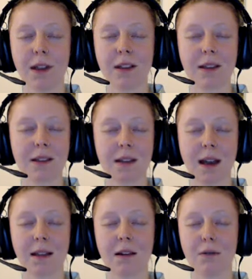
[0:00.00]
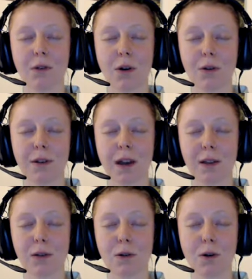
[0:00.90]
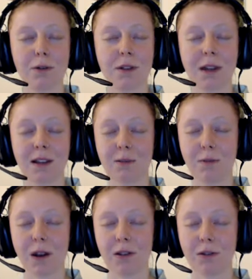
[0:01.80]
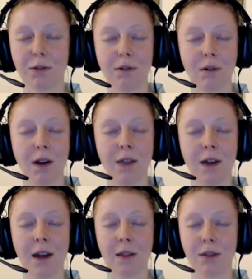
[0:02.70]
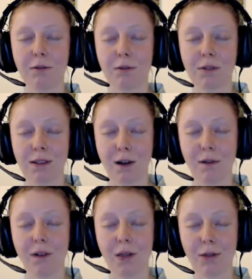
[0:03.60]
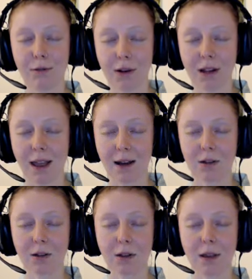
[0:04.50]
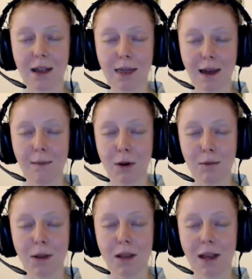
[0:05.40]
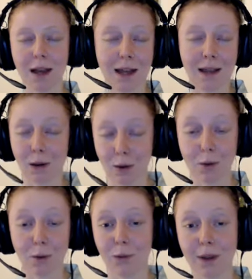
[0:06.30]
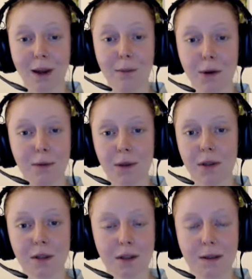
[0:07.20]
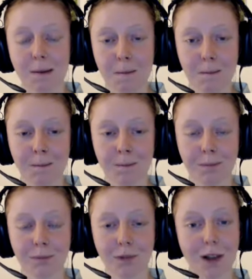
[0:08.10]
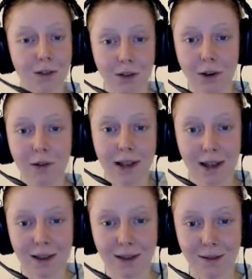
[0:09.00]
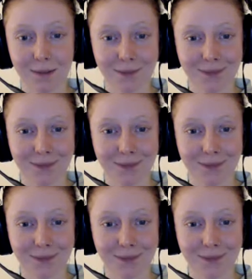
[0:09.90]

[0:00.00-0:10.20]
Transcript: an understanding of God and God expressed through other and through self and through connection in that moment, in all now moments. And so it is.